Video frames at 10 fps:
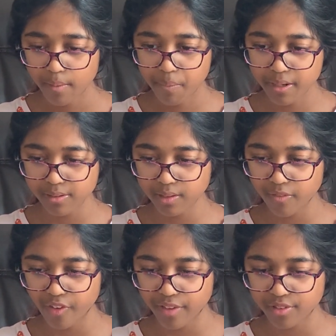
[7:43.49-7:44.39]
Bundles
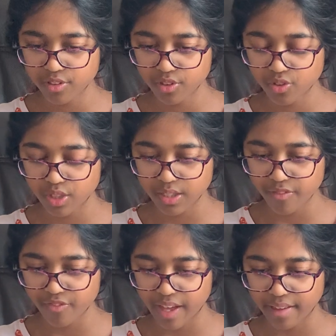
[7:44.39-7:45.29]
of feathers, strings
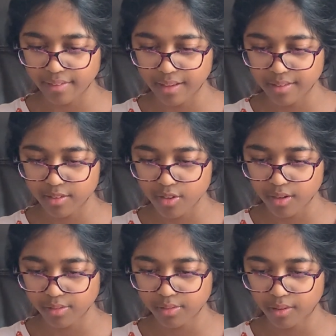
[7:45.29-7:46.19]
of fangs, and
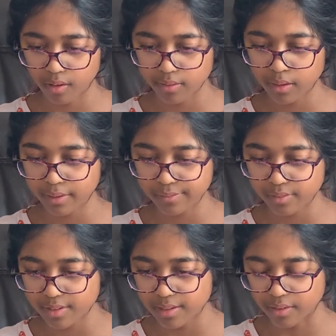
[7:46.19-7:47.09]
snarled claws hung
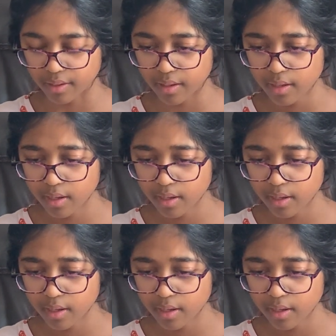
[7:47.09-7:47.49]
from the ceiling.